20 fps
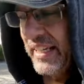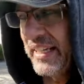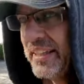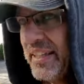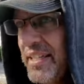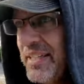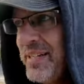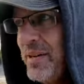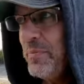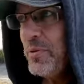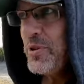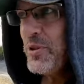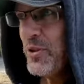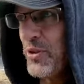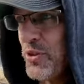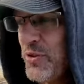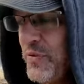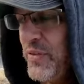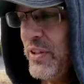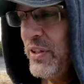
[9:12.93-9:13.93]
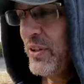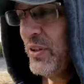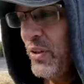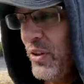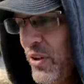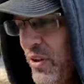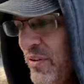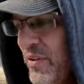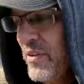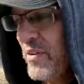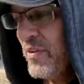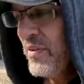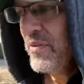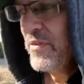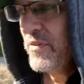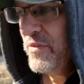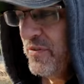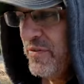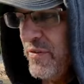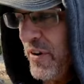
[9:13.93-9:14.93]
the temperatures feel
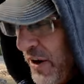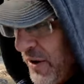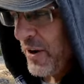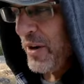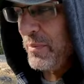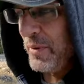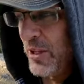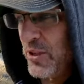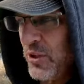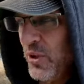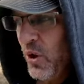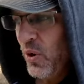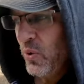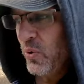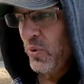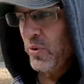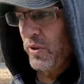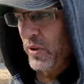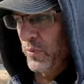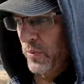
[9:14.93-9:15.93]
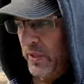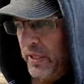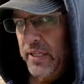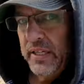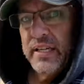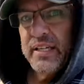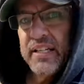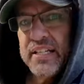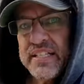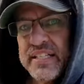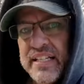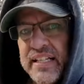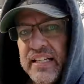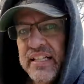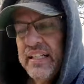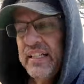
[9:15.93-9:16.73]
very much colder than what it is.